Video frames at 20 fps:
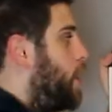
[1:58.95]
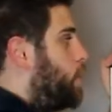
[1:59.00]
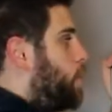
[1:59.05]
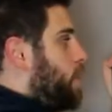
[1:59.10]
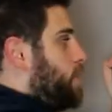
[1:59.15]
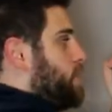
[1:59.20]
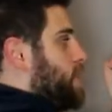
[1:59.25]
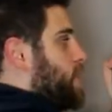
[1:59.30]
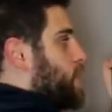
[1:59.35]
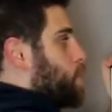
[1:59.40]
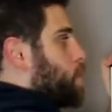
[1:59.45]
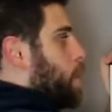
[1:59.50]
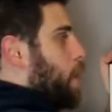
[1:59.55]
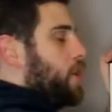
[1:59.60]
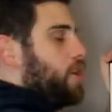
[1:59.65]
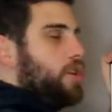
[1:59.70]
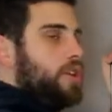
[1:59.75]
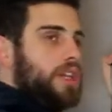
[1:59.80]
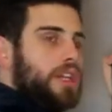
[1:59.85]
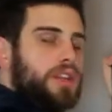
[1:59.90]
With this
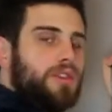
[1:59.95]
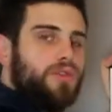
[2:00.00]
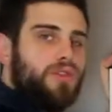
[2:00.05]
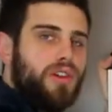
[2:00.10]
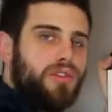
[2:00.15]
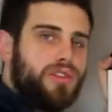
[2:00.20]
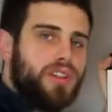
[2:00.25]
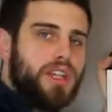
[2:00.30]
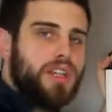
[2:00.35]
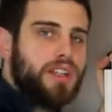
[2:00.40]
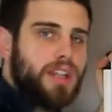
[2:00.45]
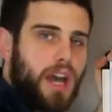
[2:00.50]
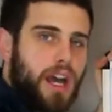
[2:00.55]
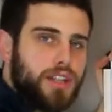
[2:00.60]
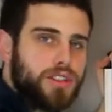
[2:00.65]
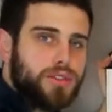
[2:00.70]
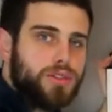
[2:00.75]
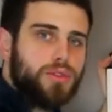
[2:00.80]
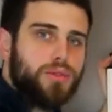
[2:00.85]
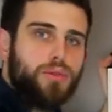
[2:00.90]
one, you need
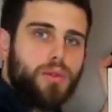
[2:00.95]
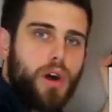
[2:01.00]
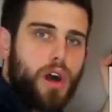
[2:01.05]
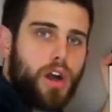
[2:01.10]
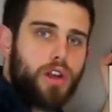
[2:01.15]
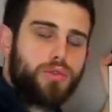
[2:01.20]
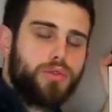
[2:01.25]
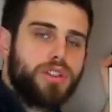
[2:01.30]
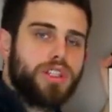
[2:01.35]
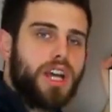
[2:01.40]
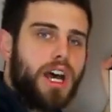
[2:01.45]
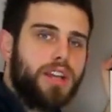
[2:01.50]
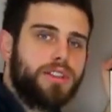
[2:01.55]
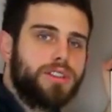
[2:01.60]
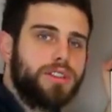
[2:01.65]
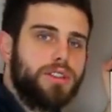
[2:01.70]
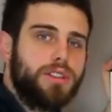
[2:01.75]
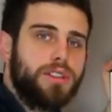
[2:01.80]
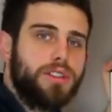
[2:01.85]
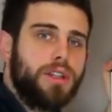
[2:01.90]
50,000 to
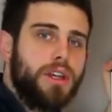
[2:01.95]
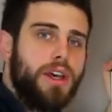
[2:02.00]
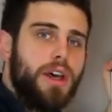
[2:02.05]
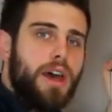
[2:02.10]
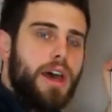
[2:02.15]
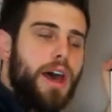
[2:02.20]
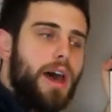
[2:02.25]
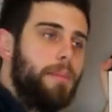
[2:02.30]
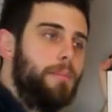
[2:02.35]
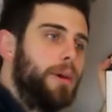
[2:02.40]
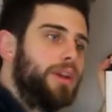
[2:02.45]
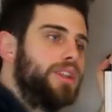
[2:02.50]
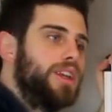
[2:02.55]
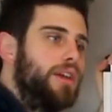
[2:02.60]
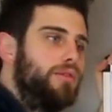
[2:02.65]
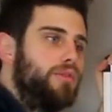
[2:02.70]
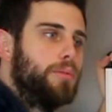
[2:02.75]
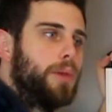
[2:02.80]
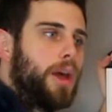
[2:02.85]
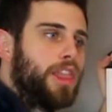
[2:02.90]
100,000, but
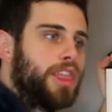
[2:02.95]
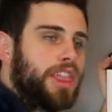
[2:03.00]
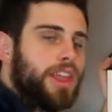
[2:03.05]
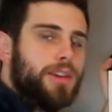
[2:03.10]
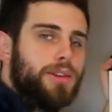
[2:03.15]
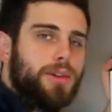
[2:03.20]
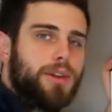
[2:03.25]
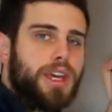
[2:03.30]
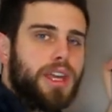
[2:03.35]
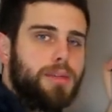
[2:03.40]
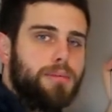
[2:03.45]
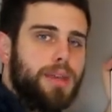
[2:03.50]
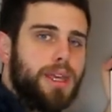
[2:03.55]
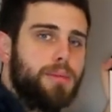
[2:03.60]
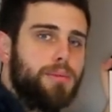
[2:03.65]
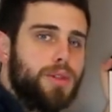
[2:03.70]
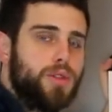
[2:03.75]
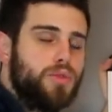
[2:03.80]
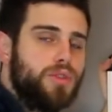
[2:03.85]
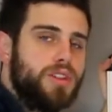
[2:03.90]
month you can
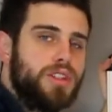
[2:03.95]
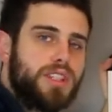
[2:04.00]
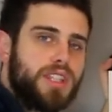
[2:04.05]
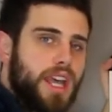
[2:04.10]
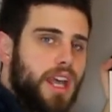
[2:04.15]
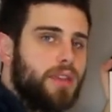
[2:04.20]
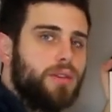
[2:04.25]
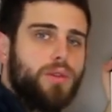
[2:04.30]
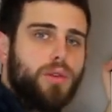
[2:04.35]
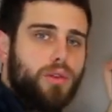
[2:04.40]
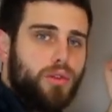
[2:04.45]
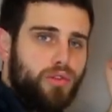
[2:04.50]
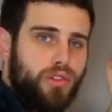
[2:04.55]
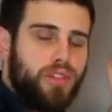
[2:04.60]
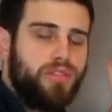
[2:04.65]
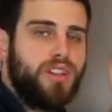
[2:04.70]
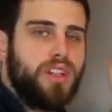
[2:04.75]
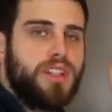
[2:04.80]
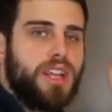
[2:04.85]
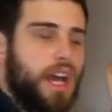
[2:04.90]
make between 10 to
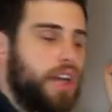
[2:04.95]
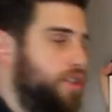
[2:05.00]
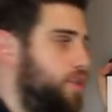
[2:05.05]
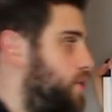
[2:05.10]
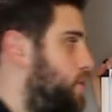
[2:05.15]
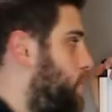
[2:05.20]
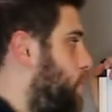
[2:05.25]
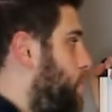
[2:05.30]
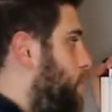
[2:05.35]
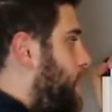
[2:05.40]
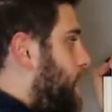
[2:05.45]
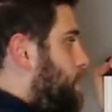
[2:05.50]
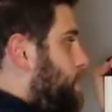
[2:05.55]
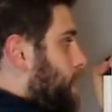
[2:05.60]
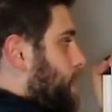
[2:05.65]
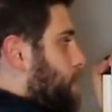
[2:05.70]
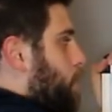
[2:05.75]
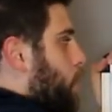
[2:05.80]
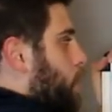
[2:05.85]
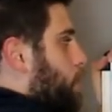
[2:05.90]
50,000. So you can
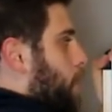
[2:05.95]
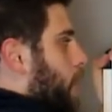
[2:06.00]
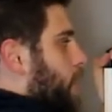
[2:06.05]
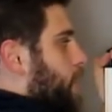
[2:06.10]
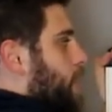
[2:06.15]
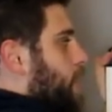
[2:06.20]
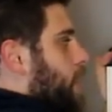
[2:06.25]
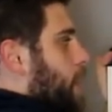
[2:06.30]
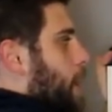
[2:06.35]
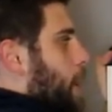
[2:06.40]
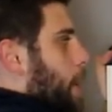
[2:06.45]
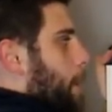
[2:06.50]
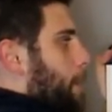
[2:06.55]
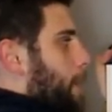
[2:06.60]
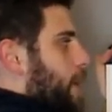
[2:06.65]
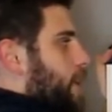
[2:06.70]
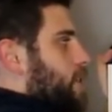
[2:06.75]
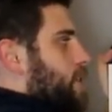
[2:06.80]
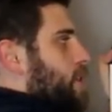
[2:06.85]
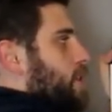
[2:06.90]
make more money,
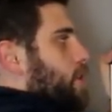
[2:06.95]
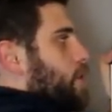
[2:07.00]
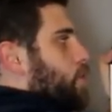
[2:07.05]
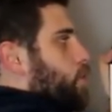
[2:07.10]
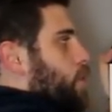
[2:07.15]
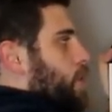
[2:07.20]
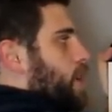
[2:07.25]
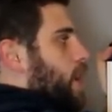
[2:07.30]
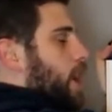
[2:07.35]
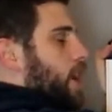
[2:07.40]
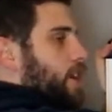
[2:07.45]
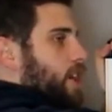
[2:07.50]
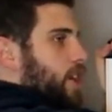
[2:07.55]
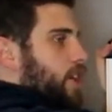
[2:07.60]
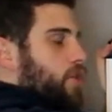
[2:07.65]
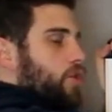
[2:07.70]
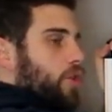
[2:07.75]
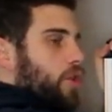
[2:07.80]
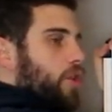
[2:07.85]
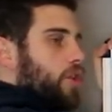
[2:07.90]
but
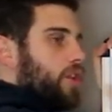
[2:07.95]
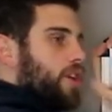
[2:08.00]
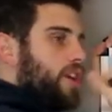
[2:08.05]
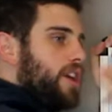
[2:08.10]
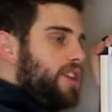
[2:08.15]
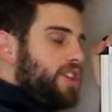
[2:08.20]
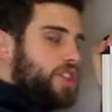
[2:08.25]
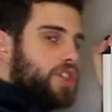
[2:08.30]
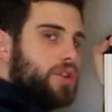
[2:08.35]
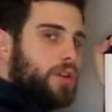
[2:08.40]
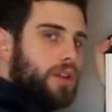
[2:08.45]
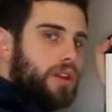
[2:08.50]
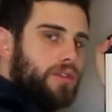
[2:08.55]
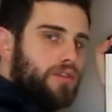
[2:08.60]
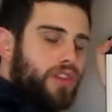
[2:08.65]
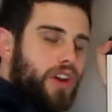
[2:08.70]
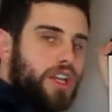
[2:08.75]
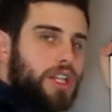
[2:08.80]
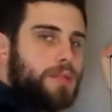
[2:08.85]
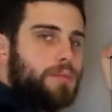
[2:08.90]
regarding your initial
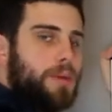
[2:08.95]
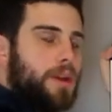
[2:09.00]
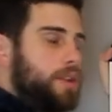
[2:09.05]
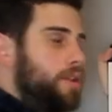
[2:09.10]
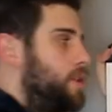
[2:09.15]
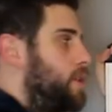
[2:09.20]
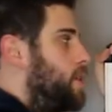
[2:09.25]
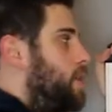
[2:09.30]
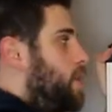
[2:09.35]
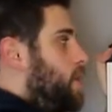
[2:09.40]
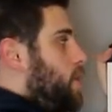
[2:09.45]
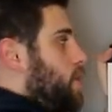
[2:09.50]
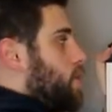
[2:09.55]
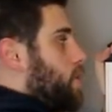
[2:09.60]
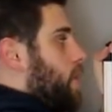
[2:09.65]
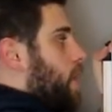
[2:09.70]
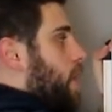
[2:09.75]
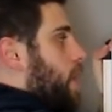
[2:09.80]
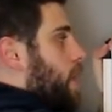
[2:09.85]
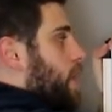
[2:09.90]
investment,
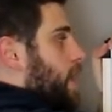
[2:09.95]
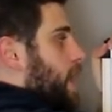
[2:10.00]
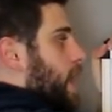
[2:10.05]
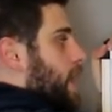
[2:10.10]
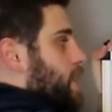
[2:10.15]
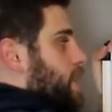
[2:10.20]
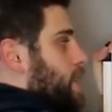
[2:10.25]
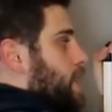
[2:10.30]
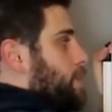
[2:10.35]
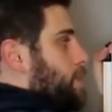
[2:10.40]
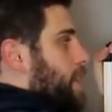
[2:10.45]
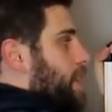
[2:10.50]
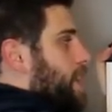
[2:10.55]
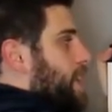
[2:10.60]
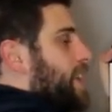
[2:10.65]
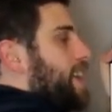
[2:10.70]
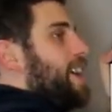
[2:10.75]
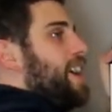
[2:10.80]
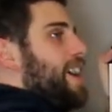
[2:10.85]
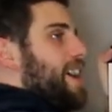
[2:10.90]
you are actually
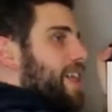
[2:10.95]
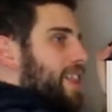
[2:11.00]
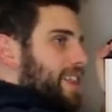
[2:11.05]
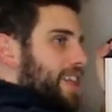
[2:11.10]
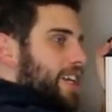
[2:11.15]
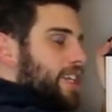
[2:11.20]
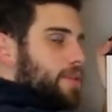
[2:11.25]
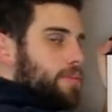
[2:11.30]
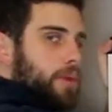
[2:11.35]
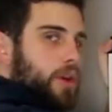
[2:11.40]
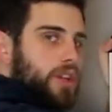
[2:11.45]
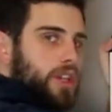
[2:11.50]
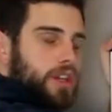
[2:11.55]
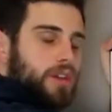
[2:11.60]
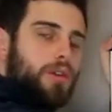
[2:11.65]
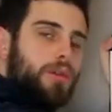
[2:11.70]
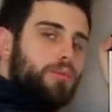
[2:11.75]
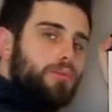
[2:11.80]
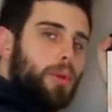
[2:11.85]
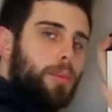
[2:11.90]
making less
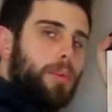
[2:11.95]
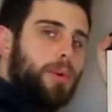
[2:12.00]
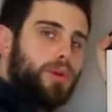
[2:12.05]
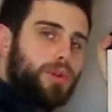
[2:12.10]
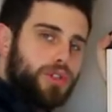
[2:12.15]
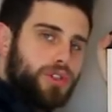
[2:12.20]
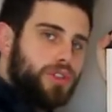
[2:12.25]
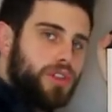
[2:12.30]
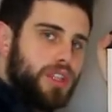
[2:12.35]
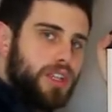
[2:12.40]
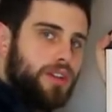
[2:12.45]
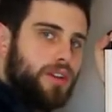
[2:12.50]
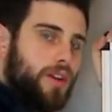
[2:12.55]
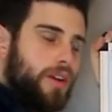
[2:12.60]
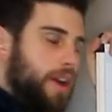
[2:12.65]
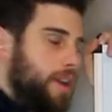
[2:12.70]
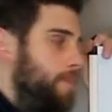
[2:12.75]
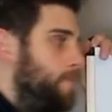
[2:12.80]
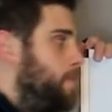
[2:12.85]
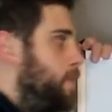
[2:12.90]
money proportionally. All
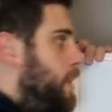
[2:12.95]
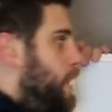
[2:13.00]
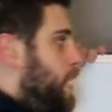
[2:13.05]
right.